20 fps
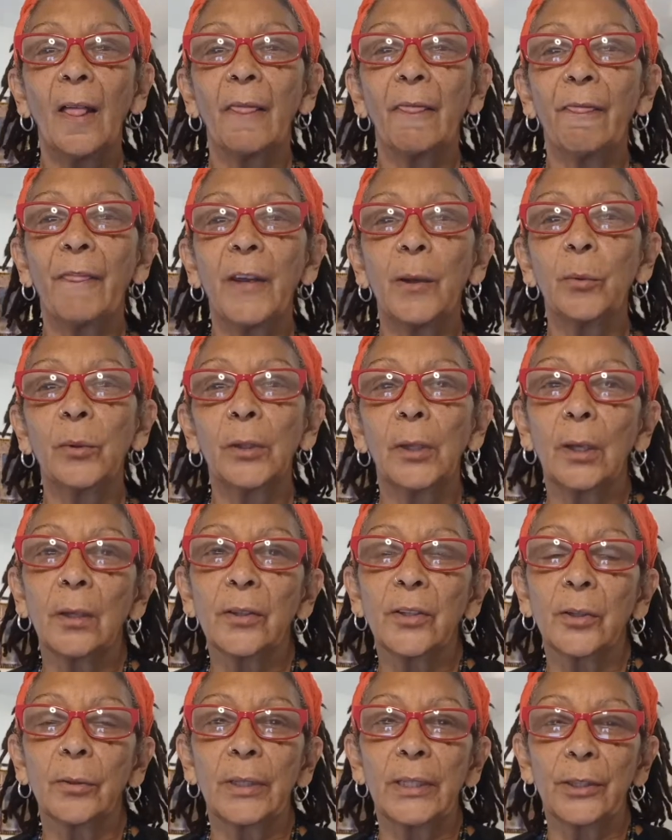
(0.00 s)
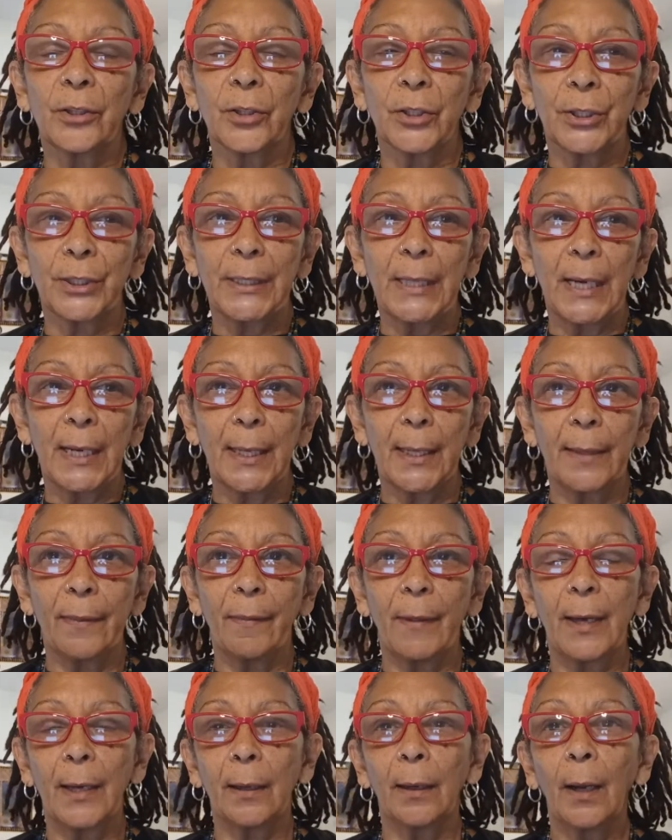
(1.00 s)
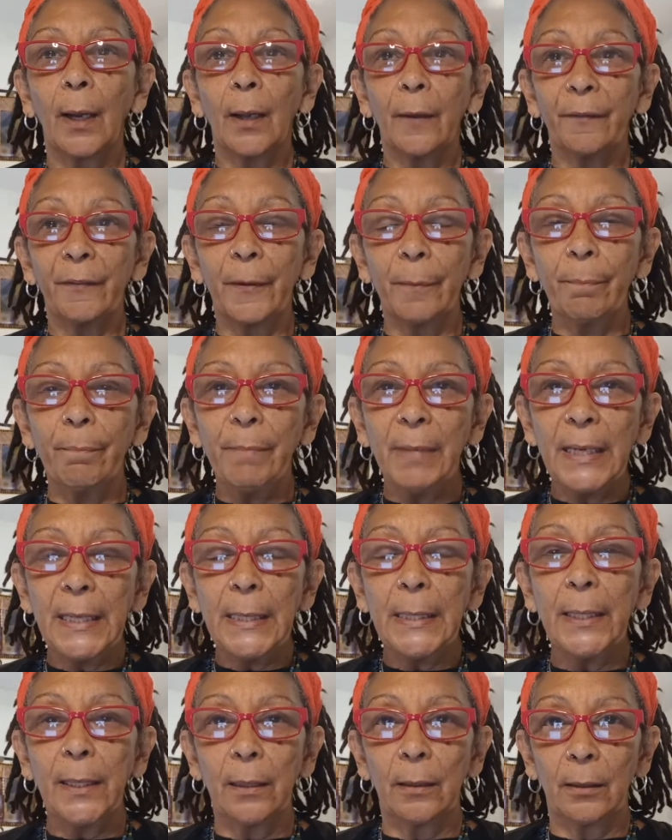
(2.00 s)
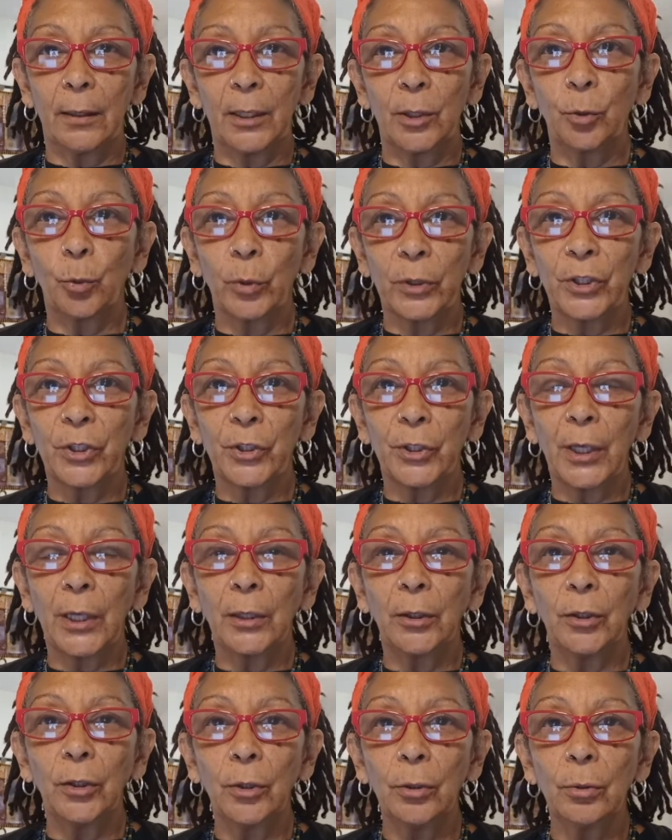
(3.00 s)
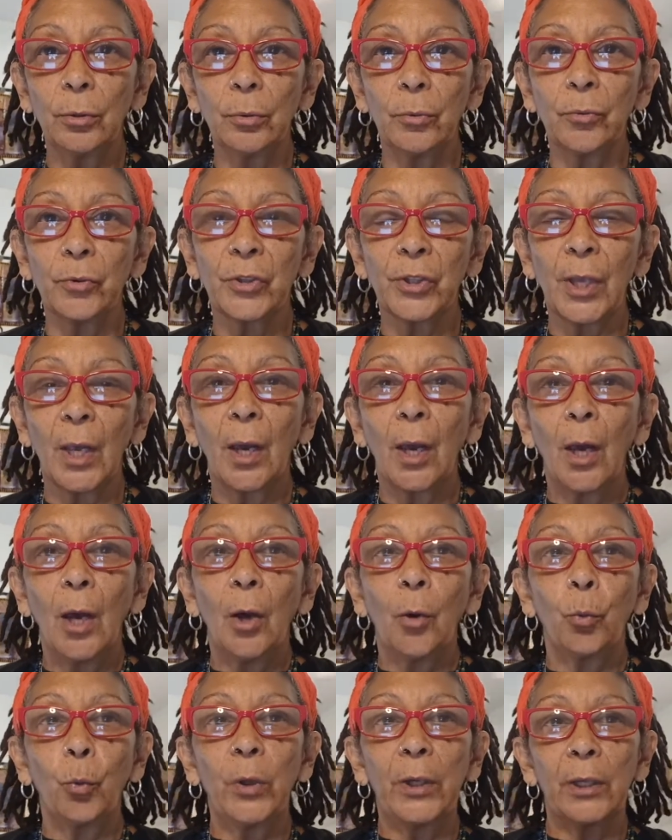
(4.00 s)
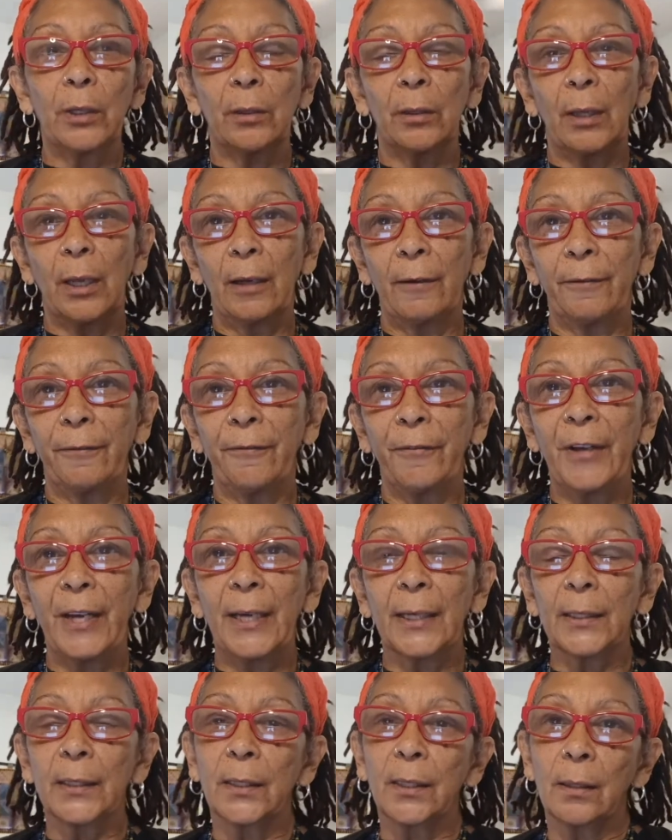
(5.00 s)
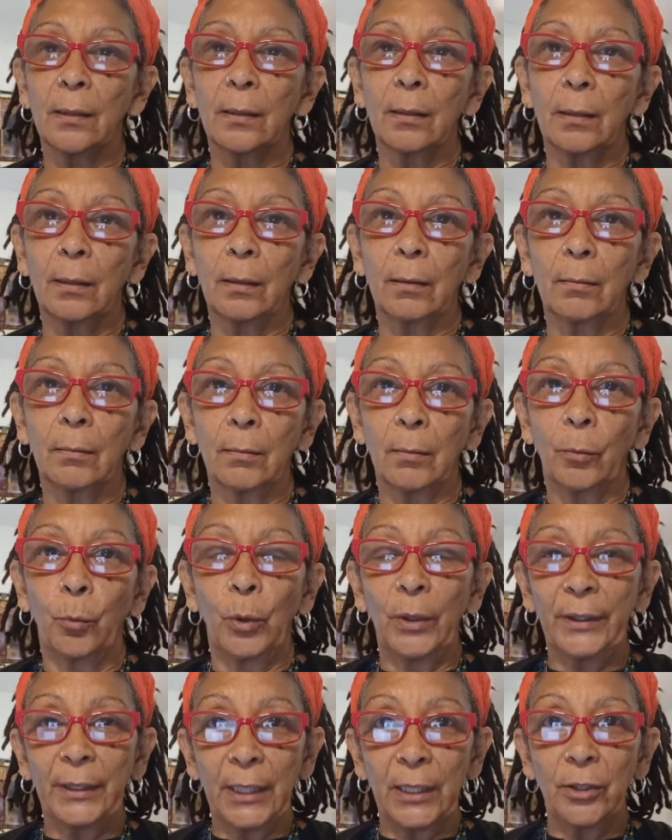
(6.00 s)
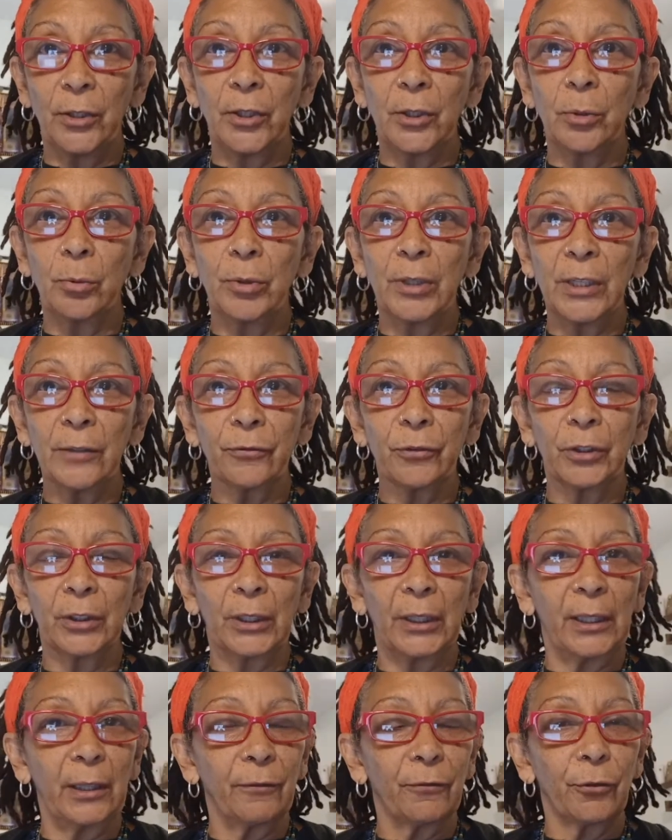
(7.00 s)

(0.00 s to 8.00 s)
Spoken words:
They will also understand that the media in which they use will affect what they do differently.